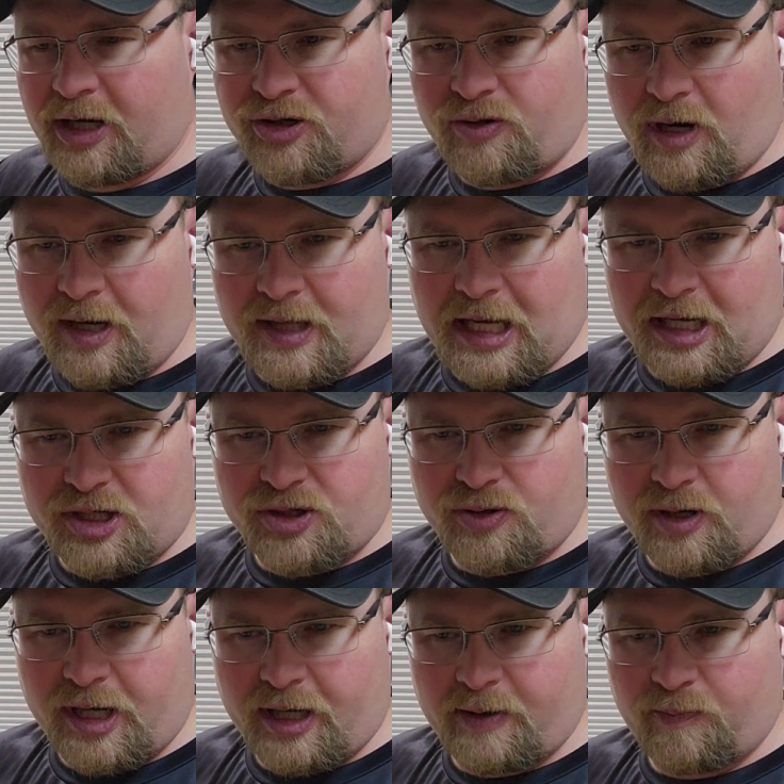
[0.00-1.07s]
I tried that
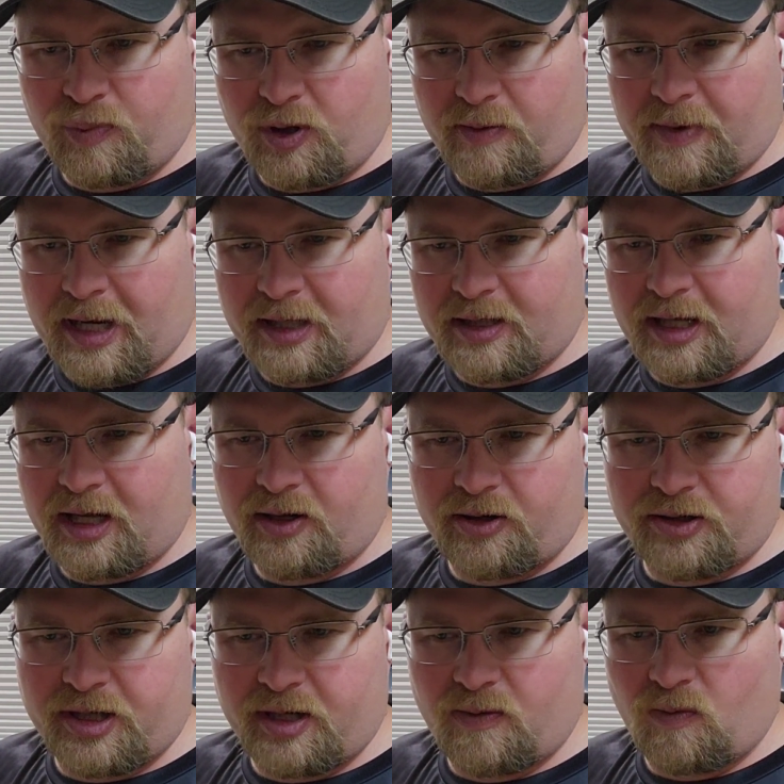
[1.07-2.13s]
trick, put it back together,
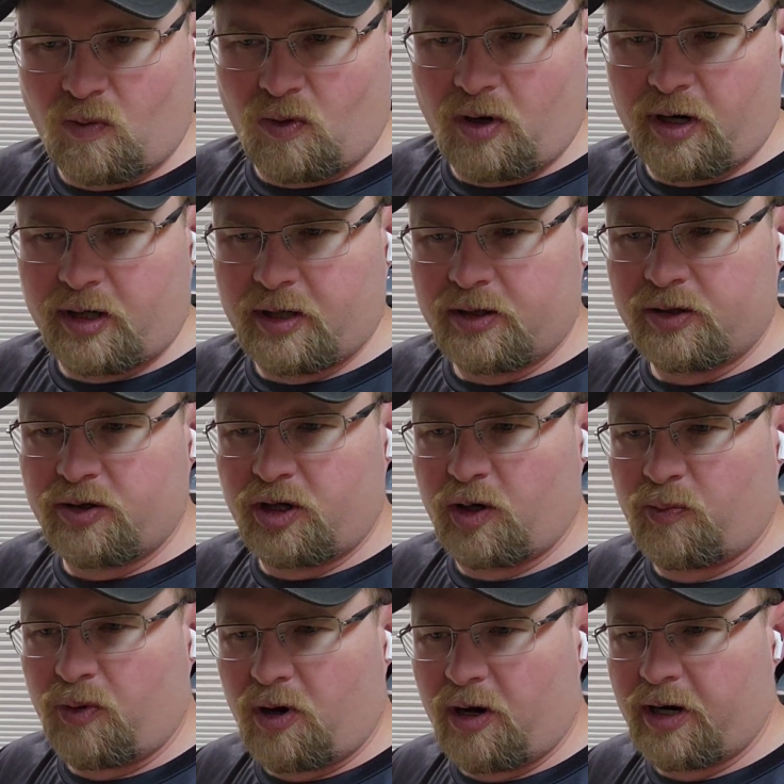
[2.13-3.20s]
it didn't work, took
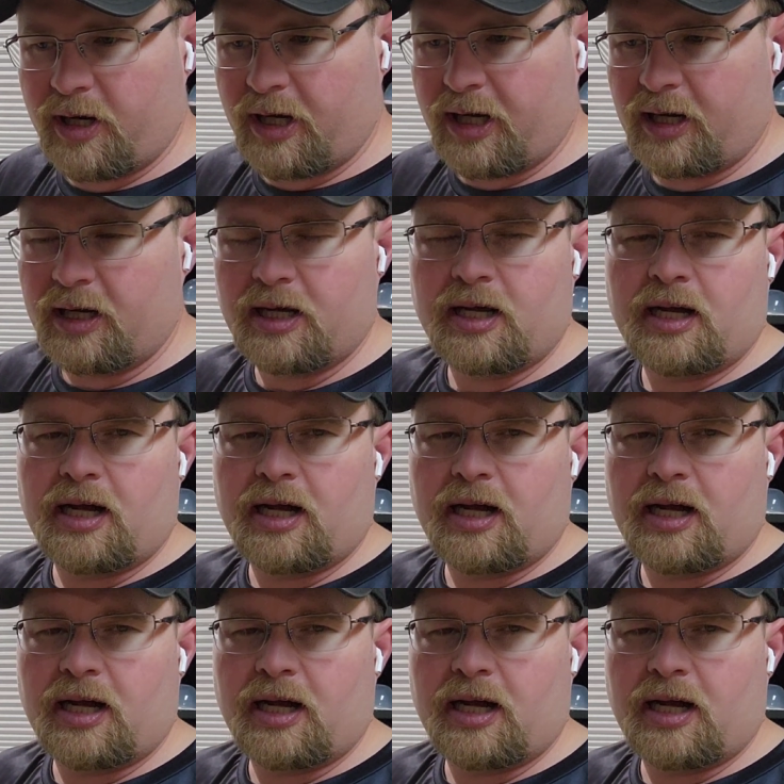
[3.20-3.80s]
it apart again.